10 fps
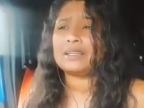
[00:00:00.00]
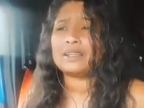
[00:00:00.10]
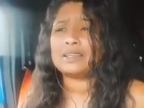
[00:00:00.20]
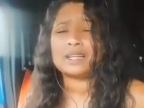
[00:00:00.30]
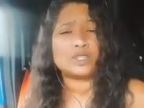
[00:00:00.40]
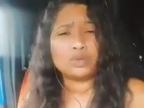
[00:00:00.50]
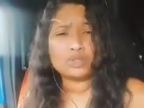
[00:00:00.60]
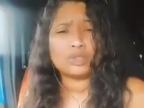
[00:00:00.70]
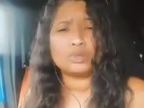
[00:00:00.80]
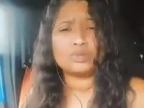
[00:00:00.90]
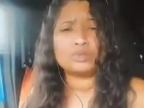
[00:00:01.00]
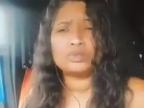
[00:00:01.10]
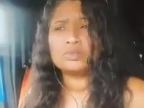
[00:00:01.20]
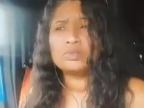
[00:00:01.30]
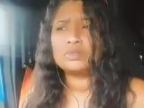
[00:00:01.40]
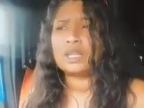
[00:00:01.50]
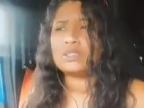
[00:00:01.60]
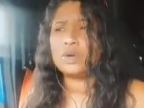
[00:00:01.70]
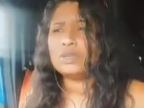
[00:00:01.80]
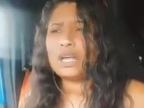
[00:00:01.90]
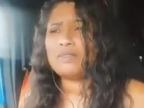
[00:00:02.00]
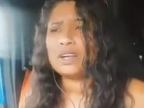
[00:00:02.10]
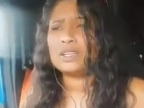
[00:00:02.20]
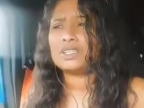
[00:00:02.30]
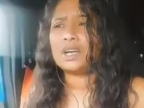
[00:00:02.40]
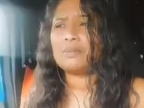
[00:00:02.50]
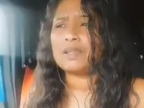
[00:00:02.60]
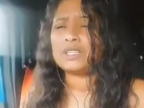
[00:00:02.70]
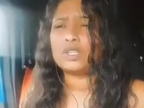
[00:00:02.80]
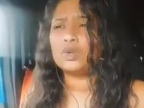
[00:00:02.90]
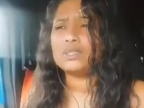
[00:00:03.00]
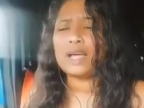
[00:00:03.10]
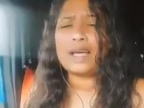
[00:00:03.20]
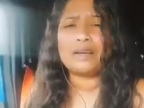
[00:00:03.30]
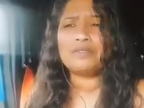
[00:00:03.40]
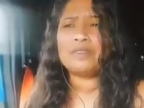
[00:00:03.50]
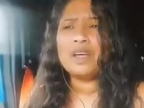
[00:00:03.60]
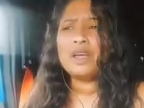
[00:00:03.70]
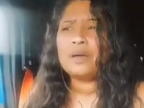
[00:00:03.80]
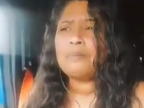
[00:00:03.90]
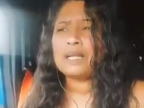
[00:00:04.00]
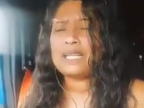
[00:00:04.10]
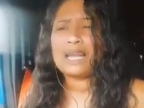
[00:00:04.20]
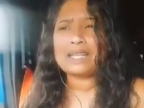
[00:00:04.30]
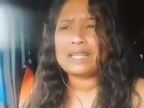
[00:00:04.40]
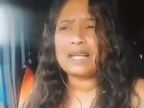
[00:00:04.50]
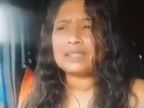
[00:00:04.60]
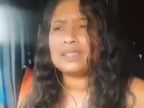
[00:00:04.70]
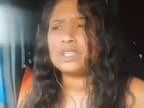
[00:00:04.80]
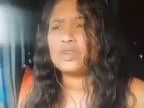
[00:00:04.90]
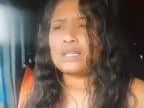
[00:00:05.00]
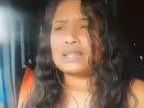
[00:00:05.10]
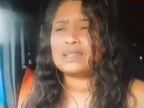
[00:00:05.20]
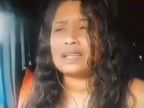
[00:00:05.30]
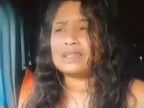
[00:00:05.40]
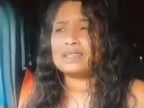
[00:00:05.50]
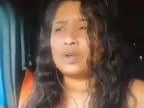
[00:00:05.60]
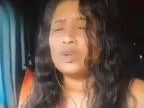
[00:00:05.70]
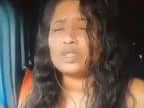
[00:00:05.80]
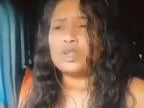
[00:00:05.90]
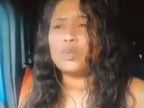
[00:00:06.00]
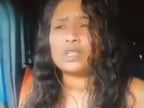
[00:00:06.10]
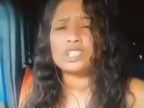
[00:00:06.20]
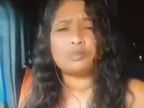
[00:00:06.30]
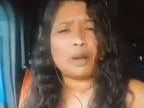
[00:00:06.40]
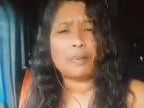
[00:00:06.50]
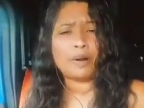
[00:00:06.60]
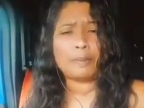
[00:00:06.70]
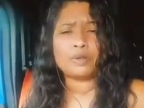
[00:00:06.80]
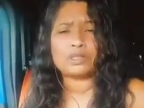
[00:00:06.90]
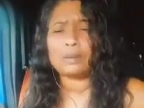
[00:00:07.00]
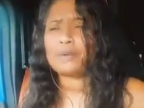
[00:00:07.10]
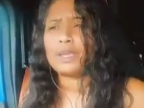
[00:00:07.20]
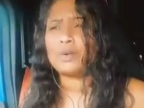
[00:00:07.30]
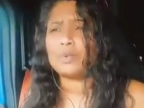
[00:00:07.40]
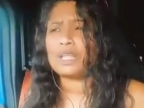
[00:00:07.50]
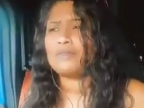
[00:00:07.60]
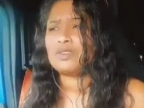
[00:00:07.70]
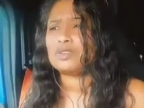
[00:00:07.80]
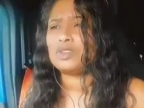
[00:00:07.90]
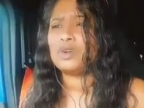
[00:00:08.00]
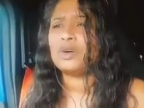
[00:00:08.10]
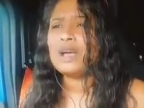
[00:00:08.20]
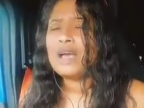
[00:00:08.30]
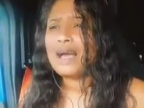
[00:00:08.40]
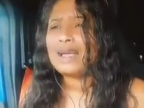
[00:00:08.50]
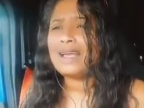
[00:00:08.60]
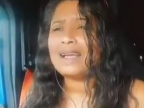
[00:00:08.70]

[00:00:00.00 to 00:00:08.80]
that don't have a good job, that don't have money like that, you know, that don't know what is proper post-op care, whatever. So I can't tell you guys enough